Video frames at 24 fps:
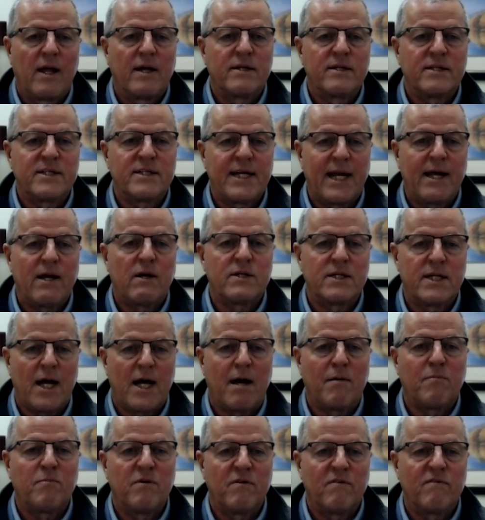stay on
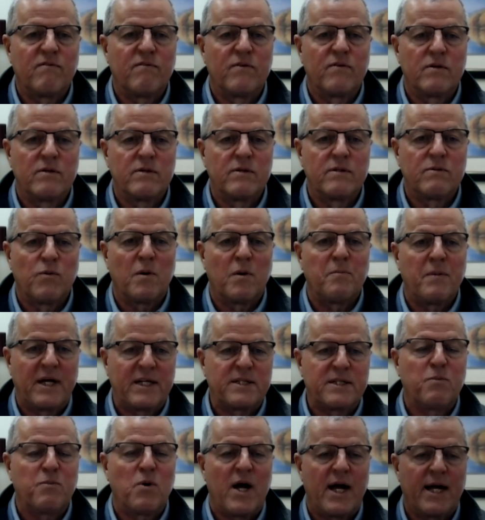top of what
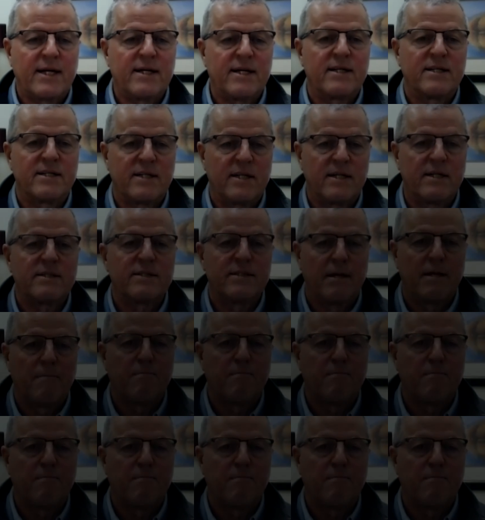best practice is.